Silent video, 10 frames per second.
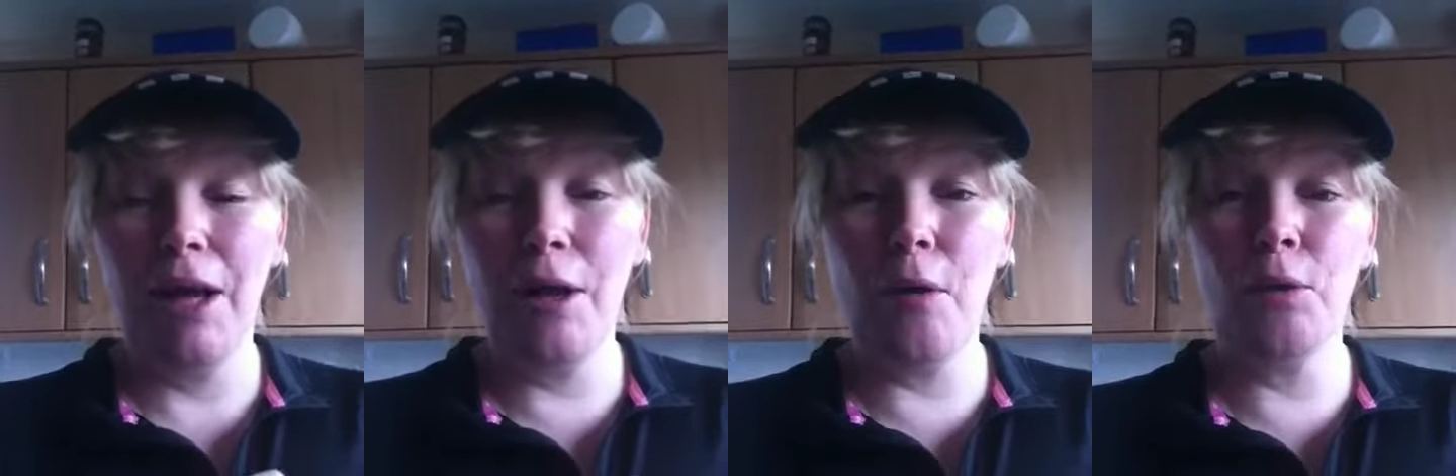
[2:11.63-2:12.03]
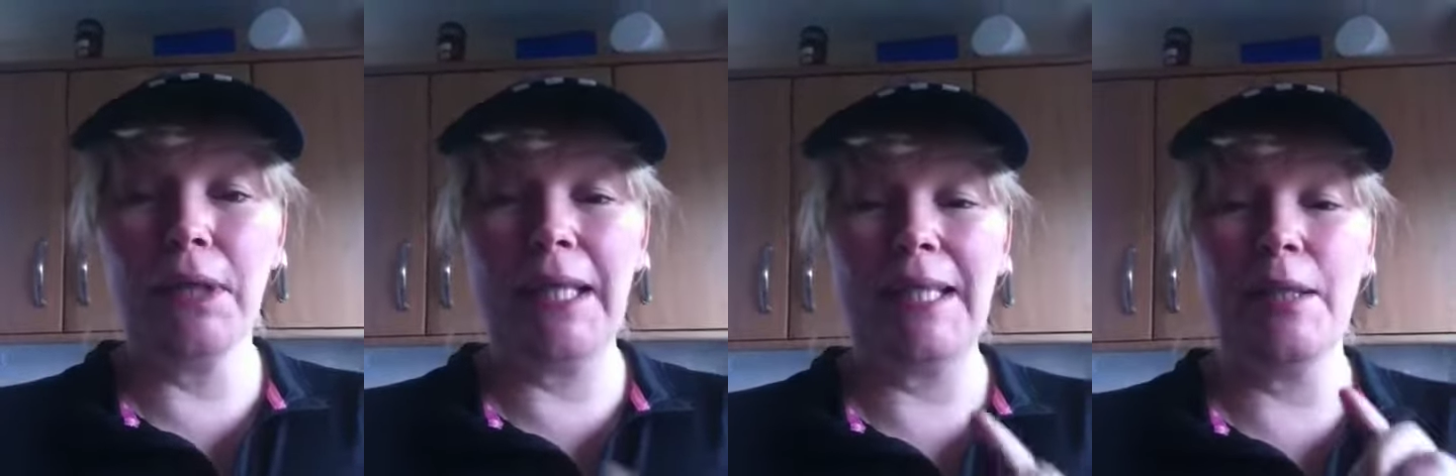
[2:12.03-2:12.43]

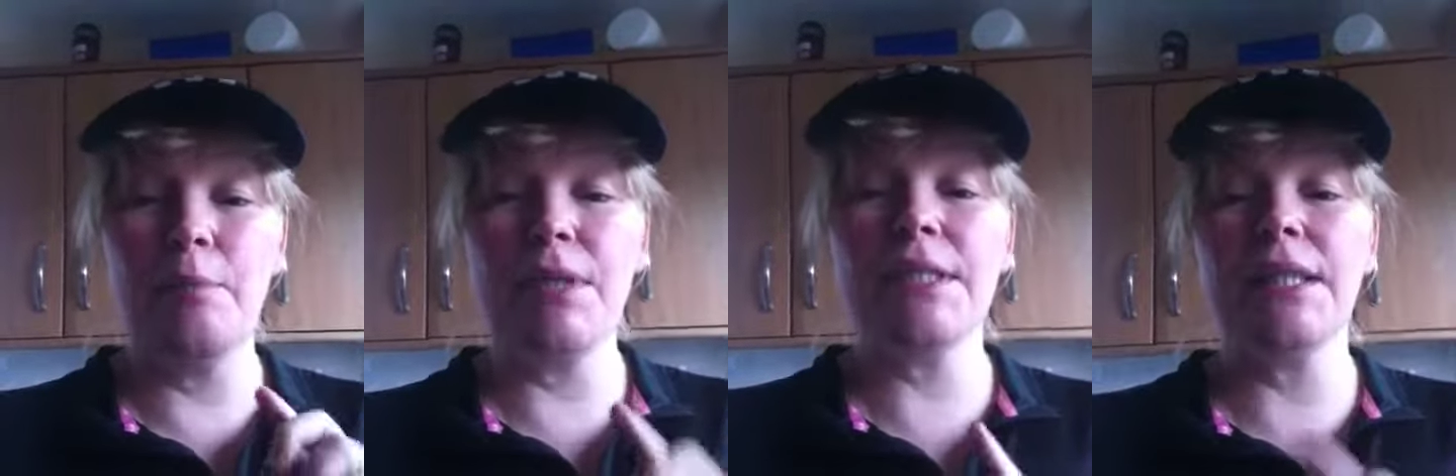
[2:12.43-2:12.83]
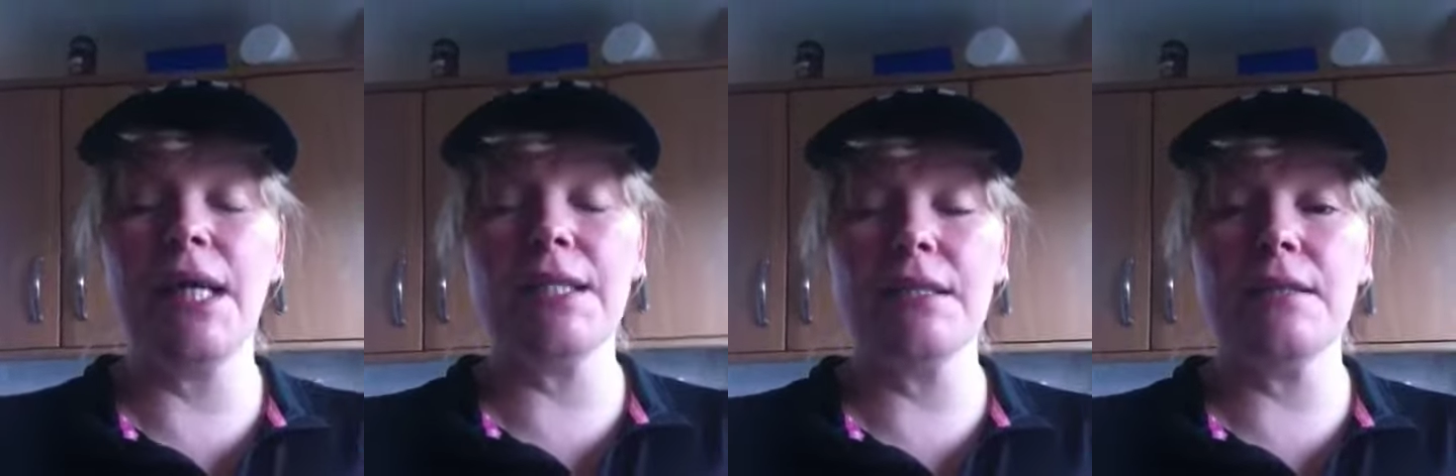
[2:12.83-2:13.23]
Only kidding, but it's a
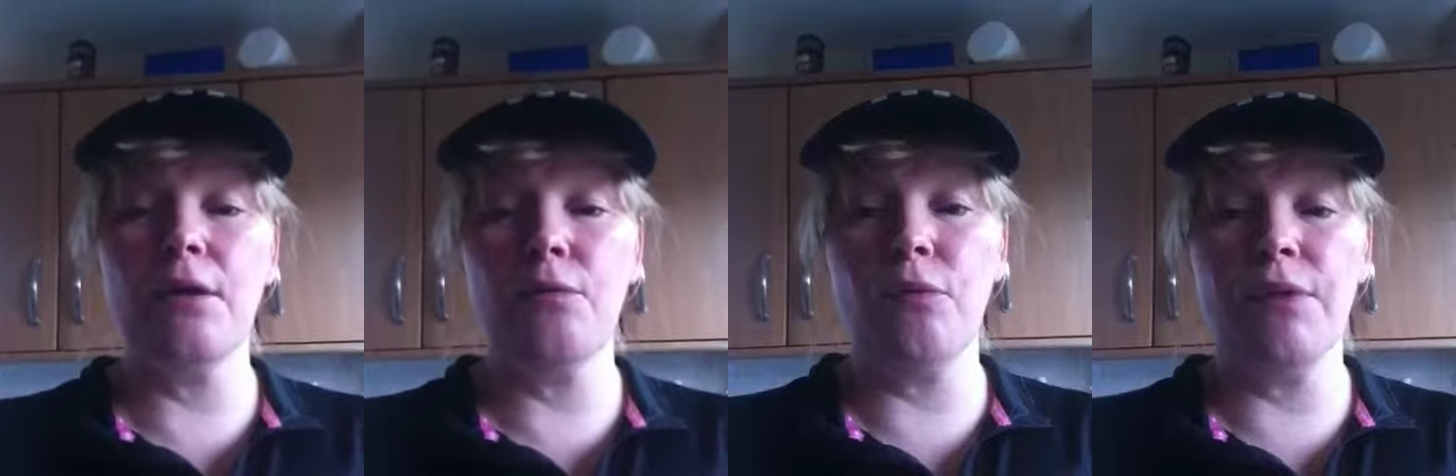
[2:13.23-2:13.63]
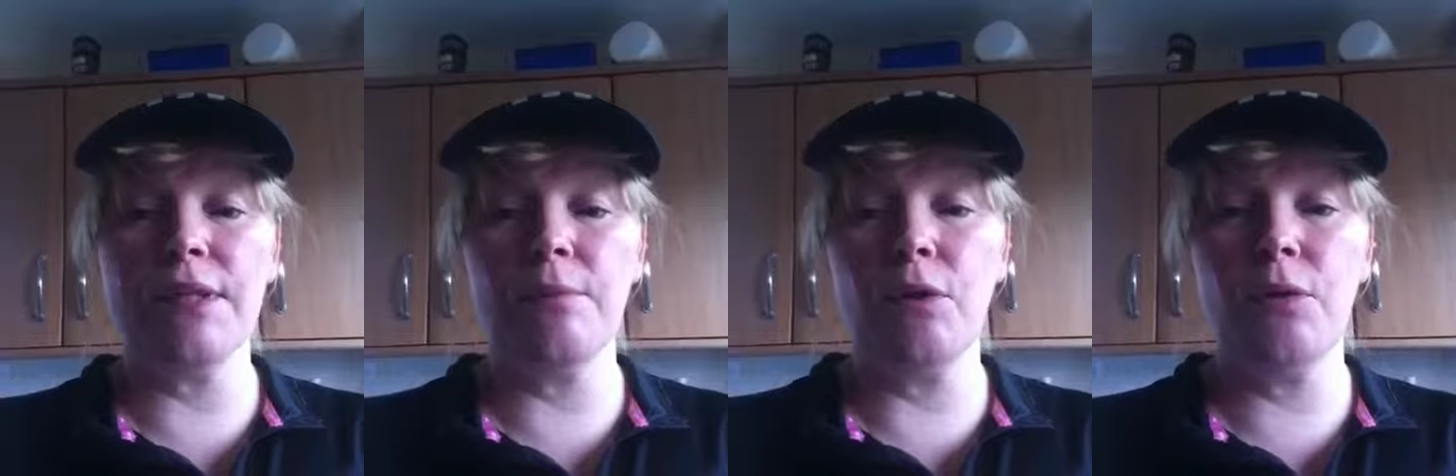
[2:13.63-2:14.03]
nice and slow run,
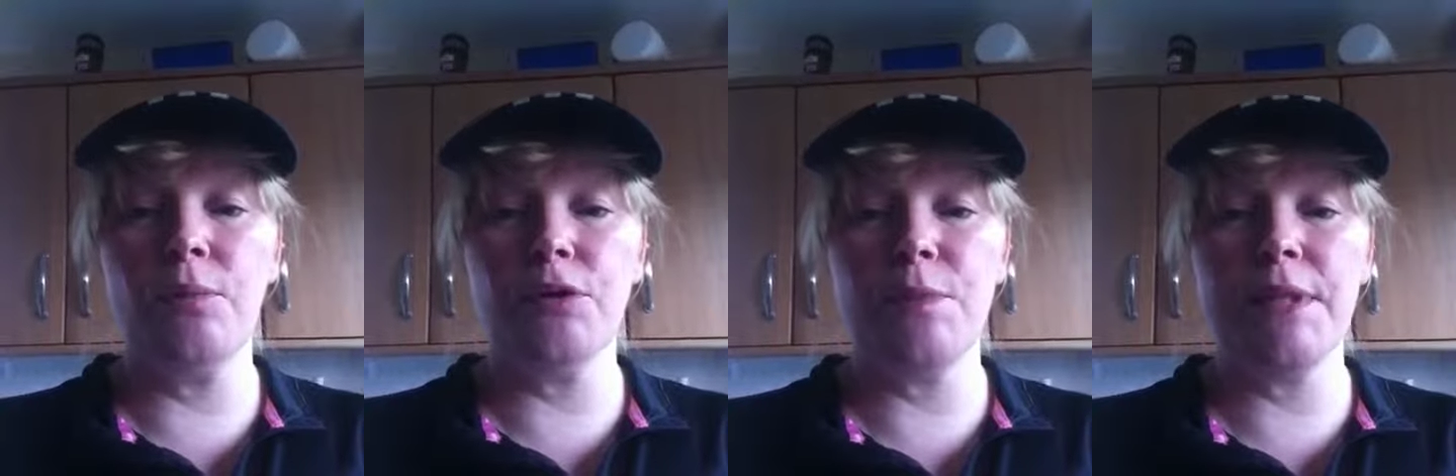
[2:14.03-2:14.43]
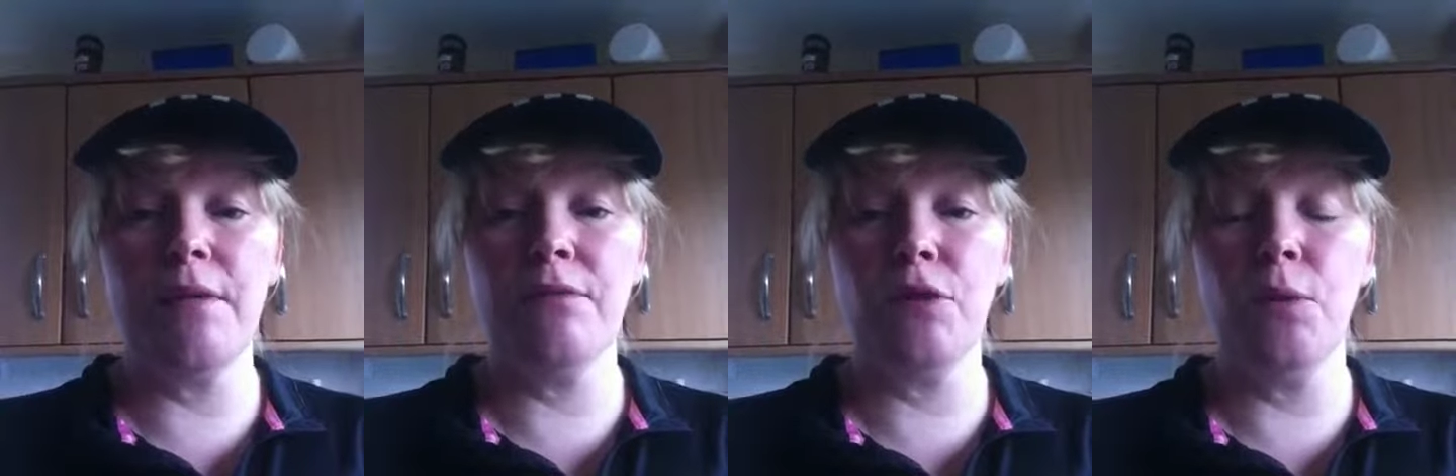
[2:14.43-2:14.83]
this. I'm not going to push
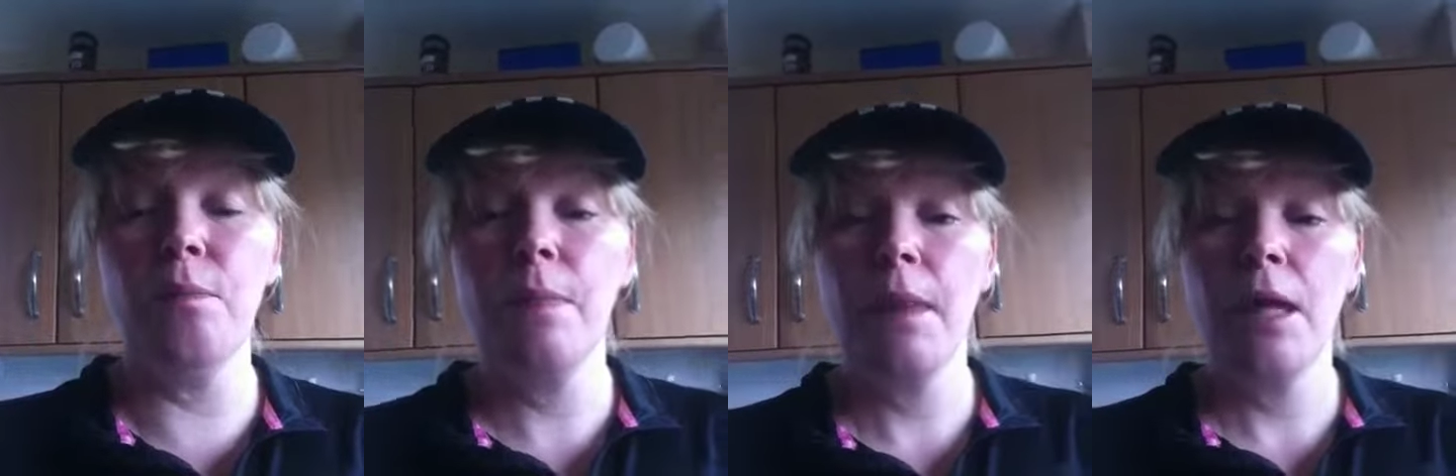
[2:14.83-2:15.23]
myself at all.